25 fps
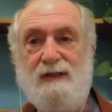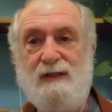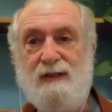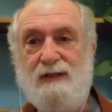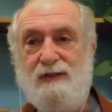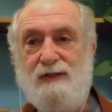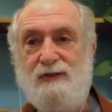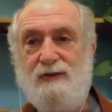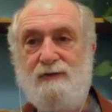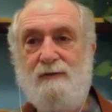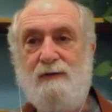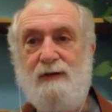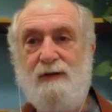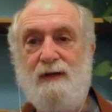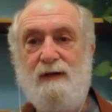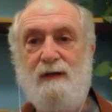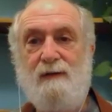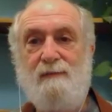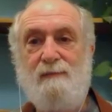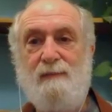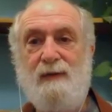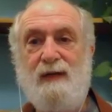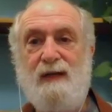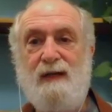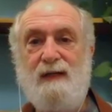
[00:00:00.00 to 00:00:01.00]
as doing our
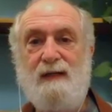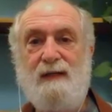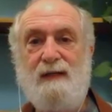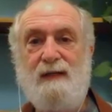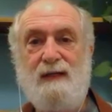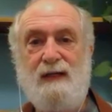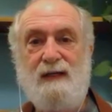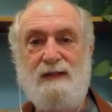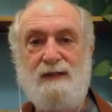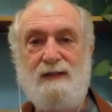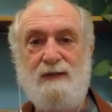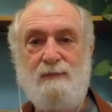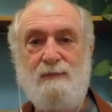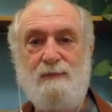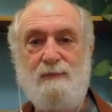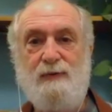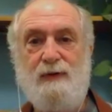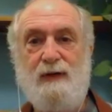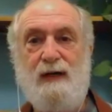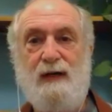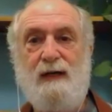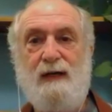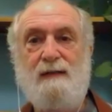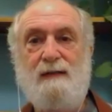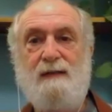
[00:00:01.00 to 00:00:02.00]
meditation
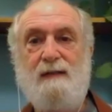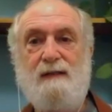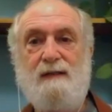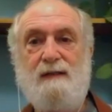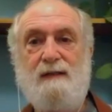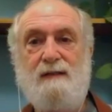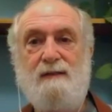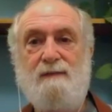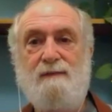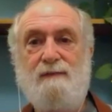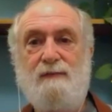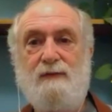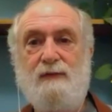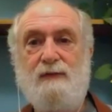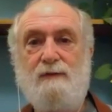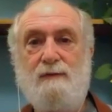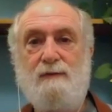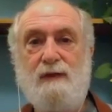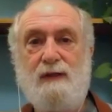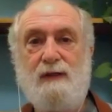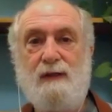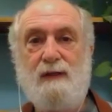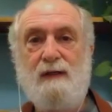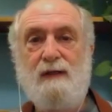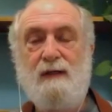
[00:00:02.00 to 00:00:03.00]
practice of
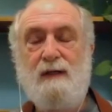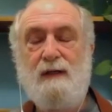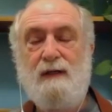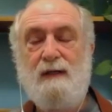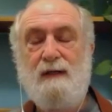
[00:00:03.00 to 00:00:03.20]
doing